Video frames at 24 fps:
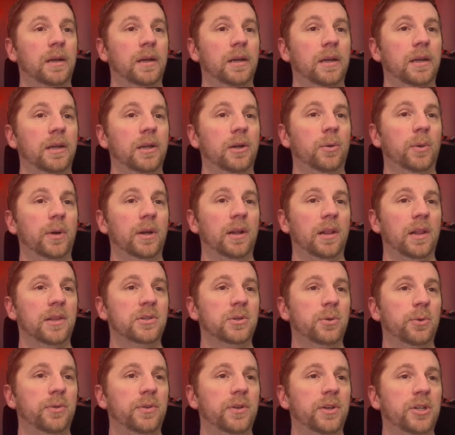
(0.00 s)
you know what? Let's
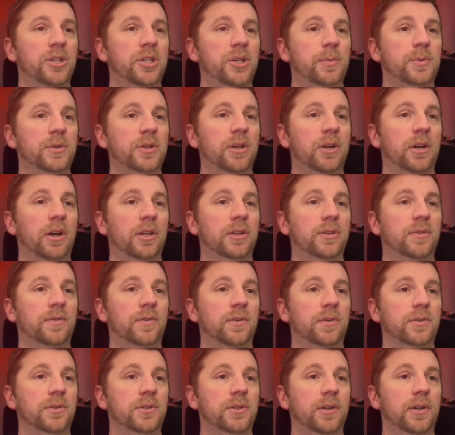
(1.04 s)
go with the Egyptian gods
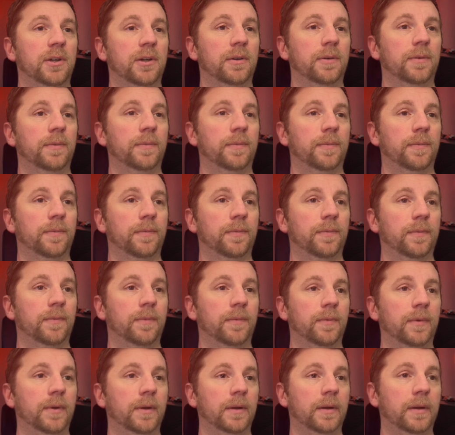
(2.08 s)
first here.
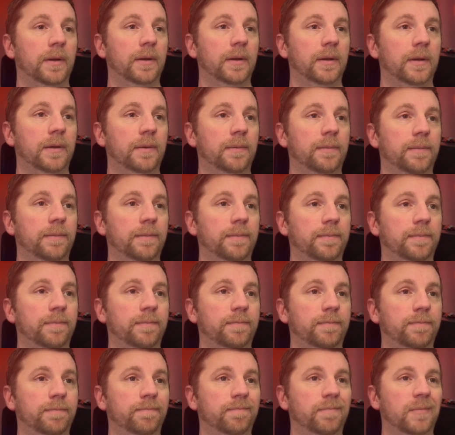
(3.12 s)

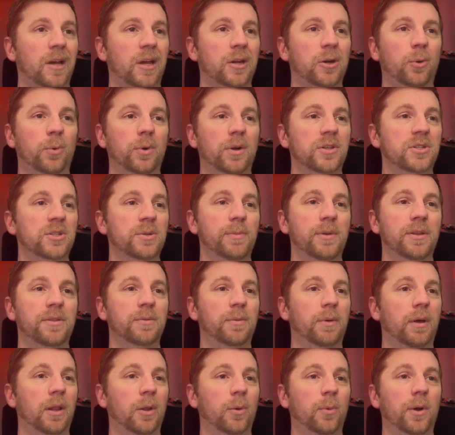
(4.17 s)
I don't want to submit them
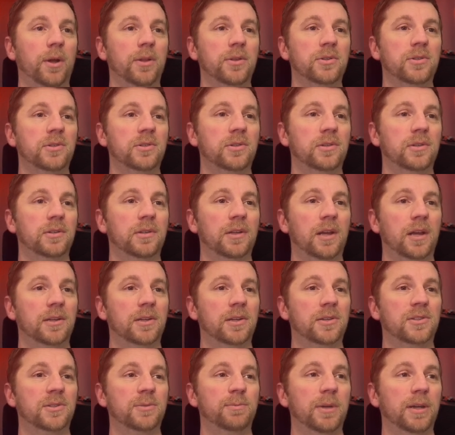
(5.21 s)
all at once. That
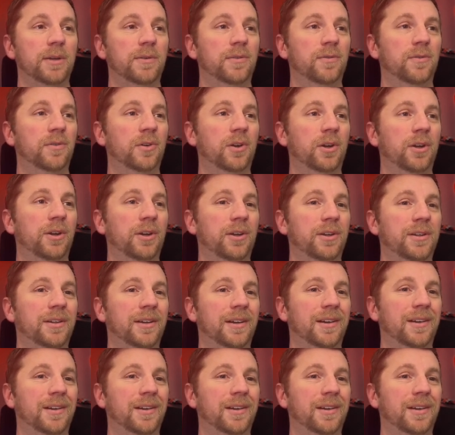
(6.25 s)
doesn't make for very good